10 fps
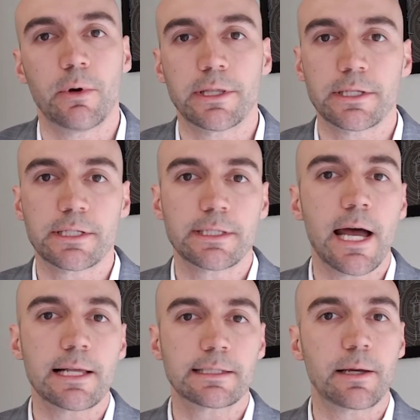This is
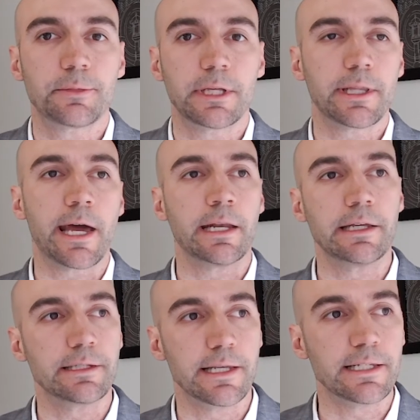not something that
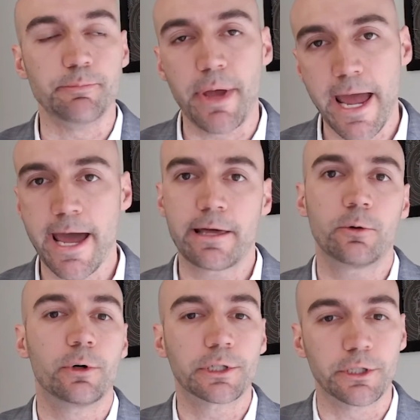is bad
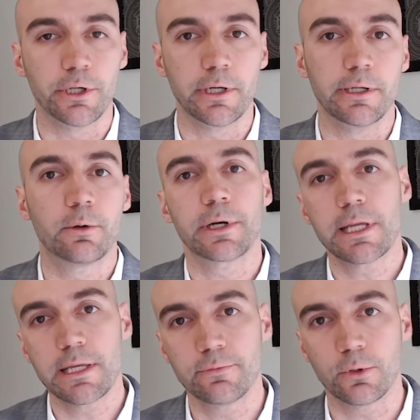or good or
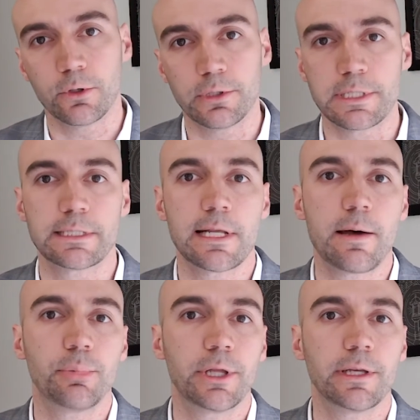evil. This is not
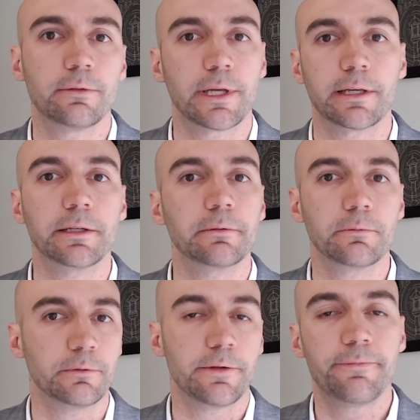playing like
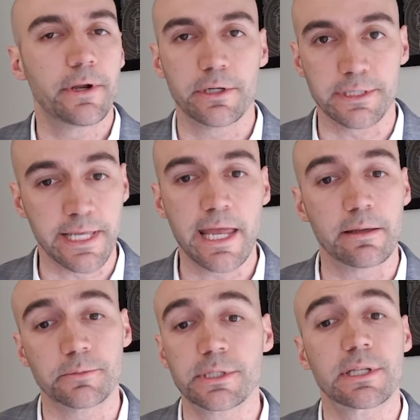nefarious
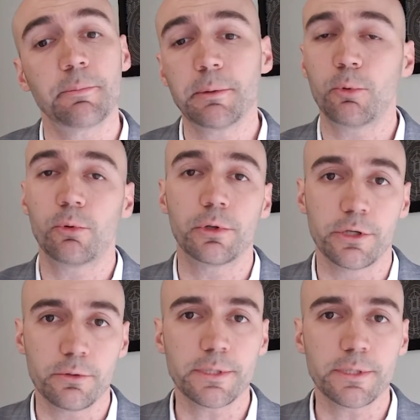games. Some people will use